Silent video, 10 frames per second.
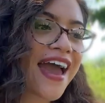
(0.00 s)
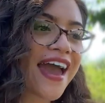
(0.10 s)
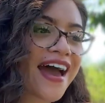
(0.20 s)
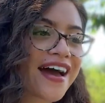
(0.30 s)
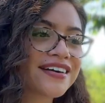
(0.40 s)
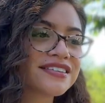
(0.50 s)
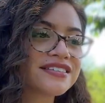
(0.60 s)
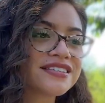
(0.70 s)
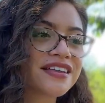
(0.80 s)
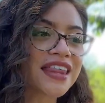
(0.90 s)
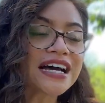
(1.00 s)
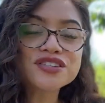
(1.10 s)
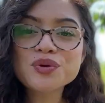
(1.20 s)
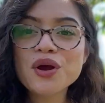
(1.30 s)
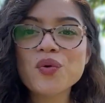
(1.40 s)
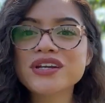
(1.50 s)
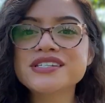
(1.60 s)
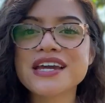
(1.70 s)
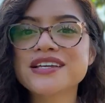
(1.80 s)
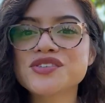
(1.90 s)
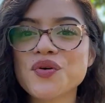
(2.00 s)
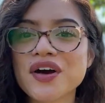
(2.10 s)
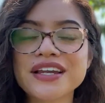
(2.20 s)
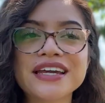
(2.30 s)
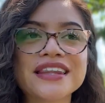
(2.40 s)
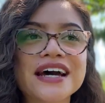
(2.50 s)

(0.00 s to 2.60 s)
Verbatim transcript: And that's where I want to take Soul Honey.